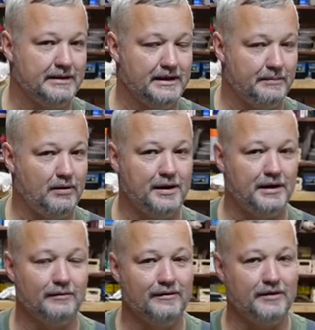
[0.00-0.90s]
to be a
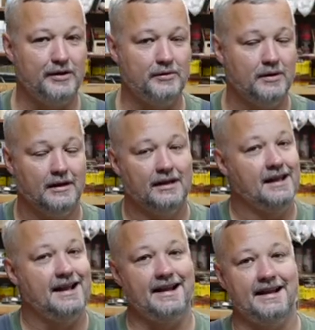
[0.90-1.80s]
product review,
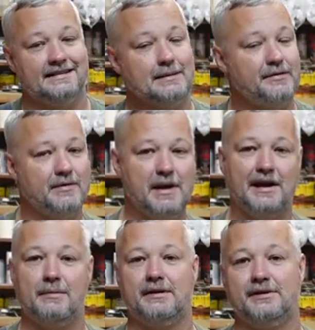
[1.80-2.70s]
and some of you may
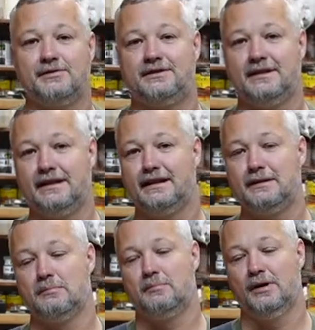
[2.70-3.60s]
not be interested in
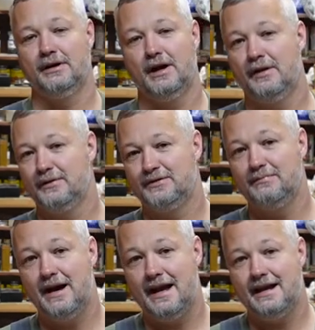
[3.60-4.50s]
it, but others
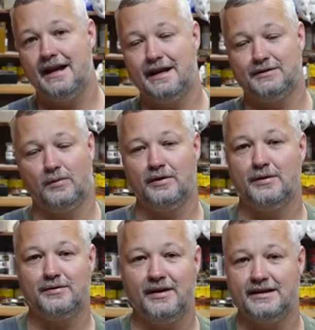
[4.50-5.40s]
may. It's one of
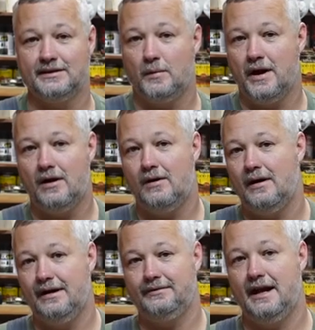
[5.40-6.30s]
those things that we all
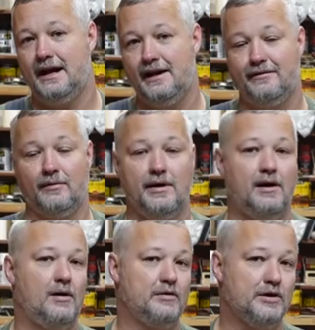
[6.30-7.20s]
have to have and we
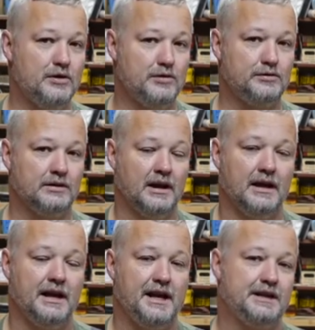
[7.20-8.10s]
all use,
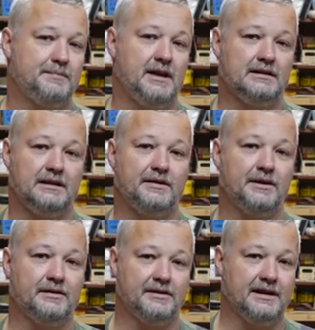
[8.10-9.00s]
especially if you
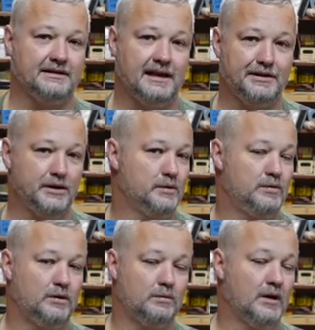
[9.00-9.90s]
do the things that I do
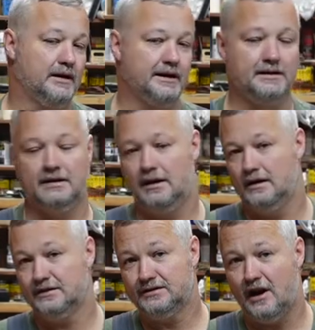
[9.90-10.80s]
with woodworking,
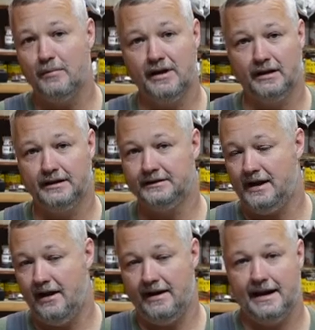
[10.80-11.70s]
uh, sawmilling,
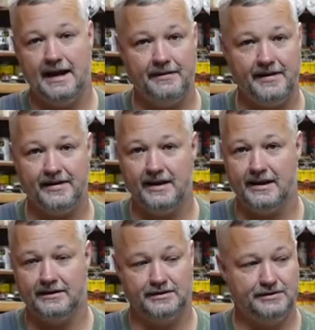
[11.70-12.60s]
carrying heavy
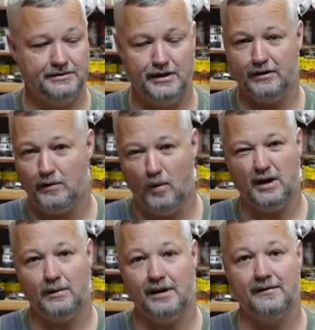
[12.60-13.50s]
things, just generally
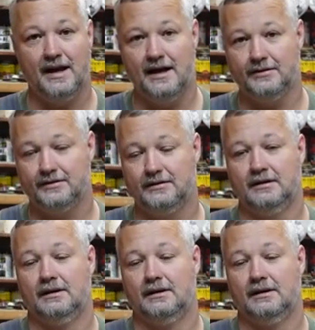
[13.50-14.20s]
working around the house.